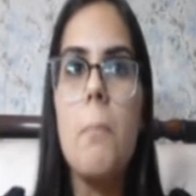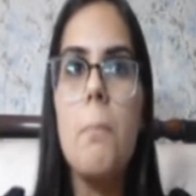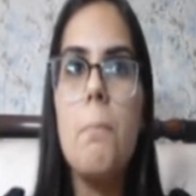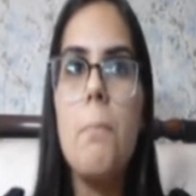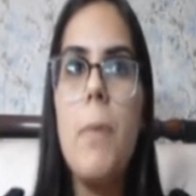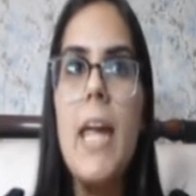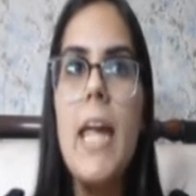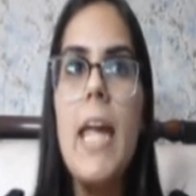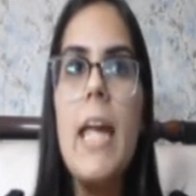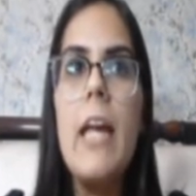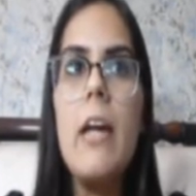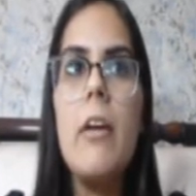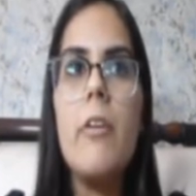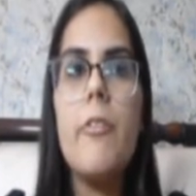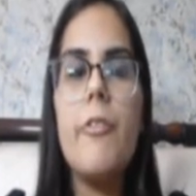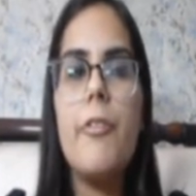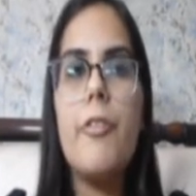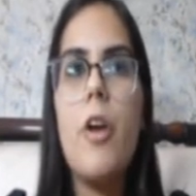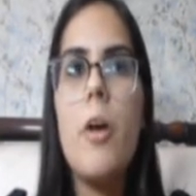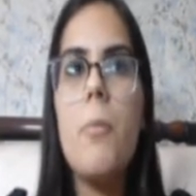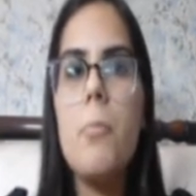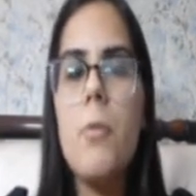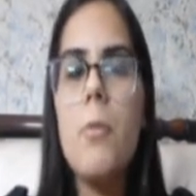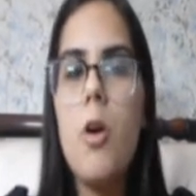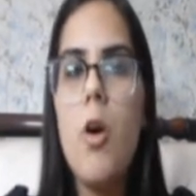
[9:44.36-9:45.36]
Being
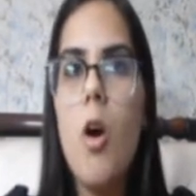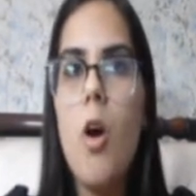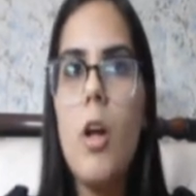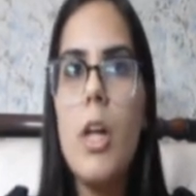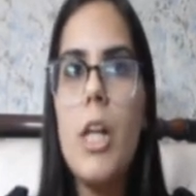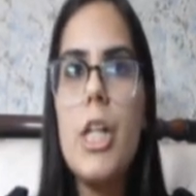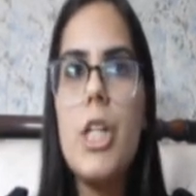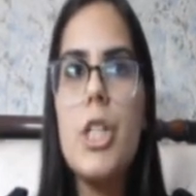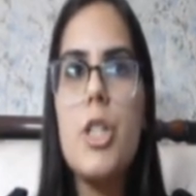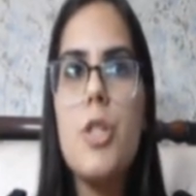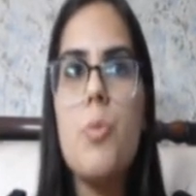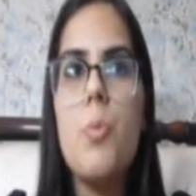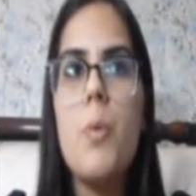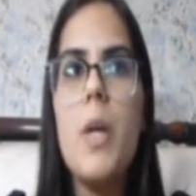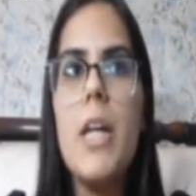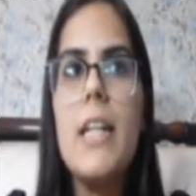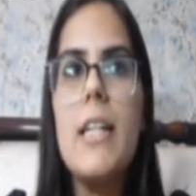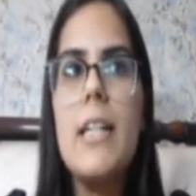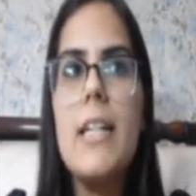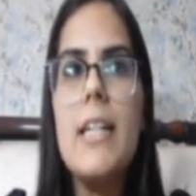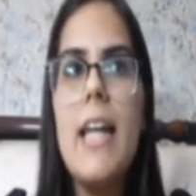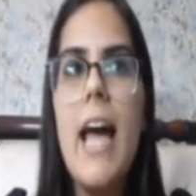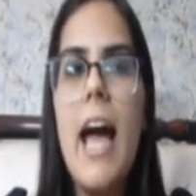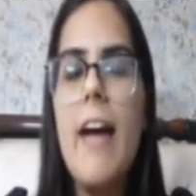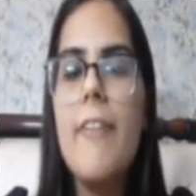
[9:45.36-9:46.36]
from college, we
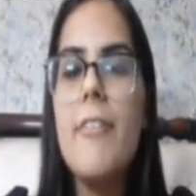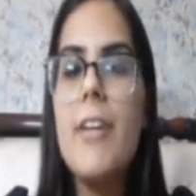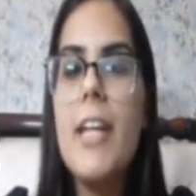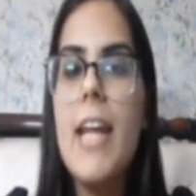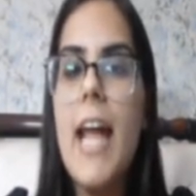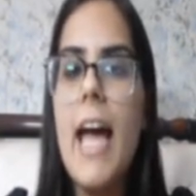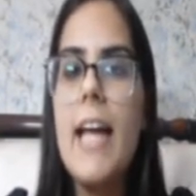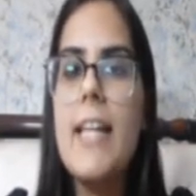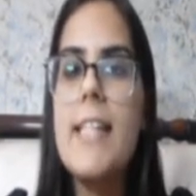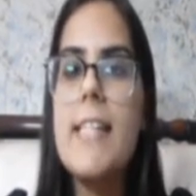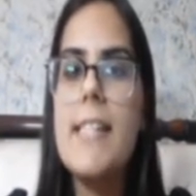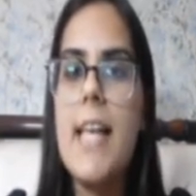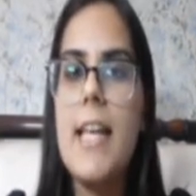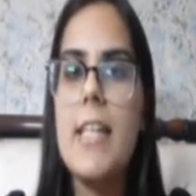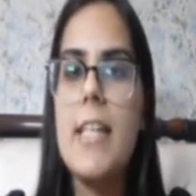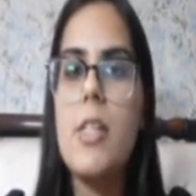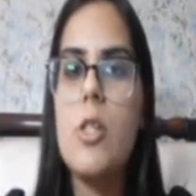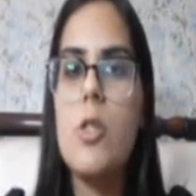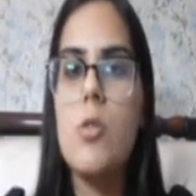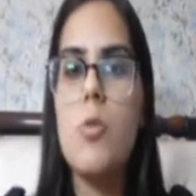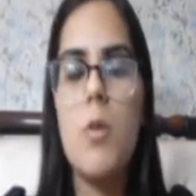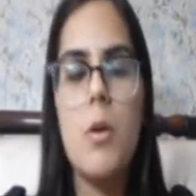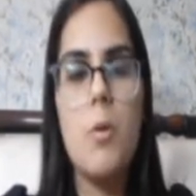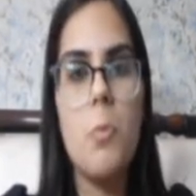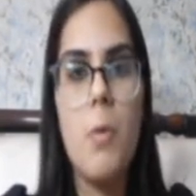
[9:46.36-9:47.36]
didn't have an access
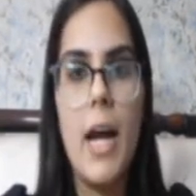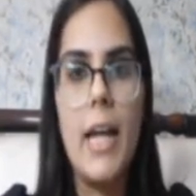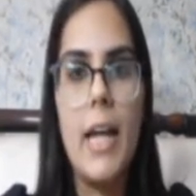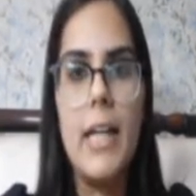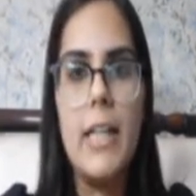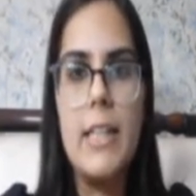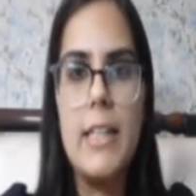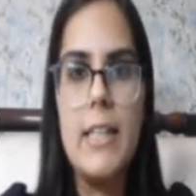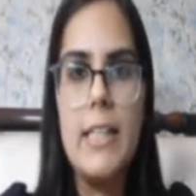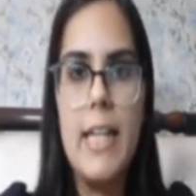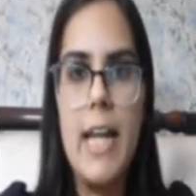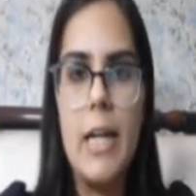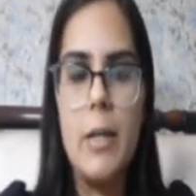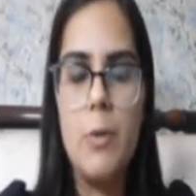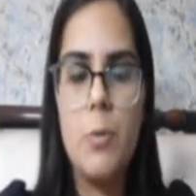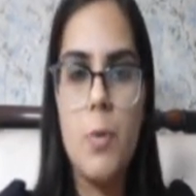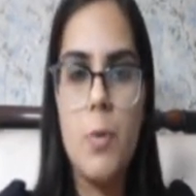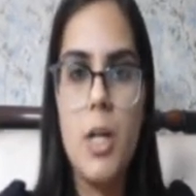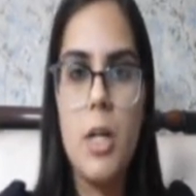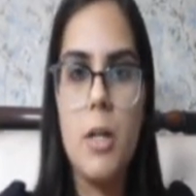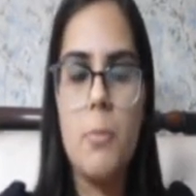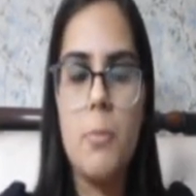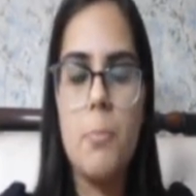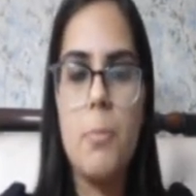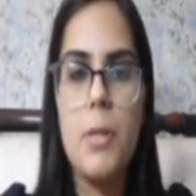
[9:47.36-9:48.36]
to a wider
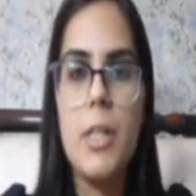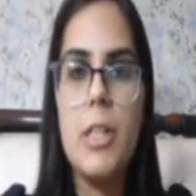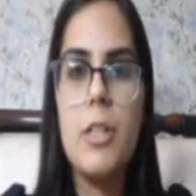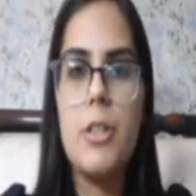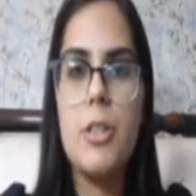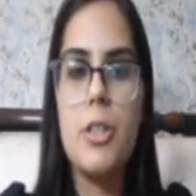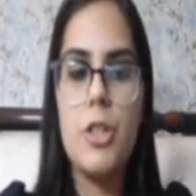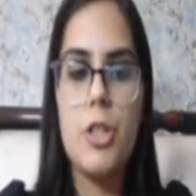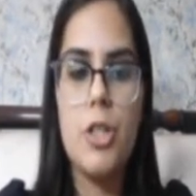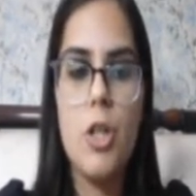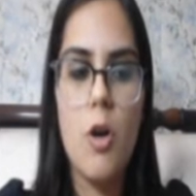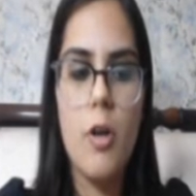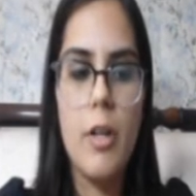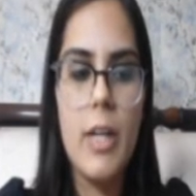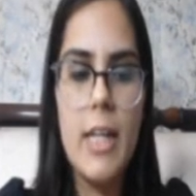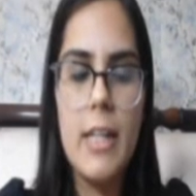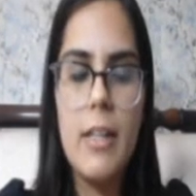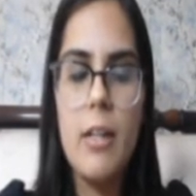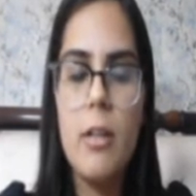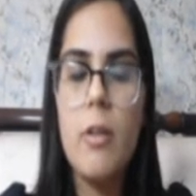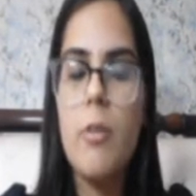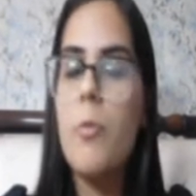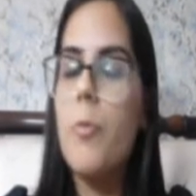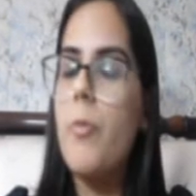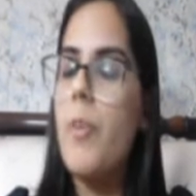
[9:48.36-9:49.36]
network, but during,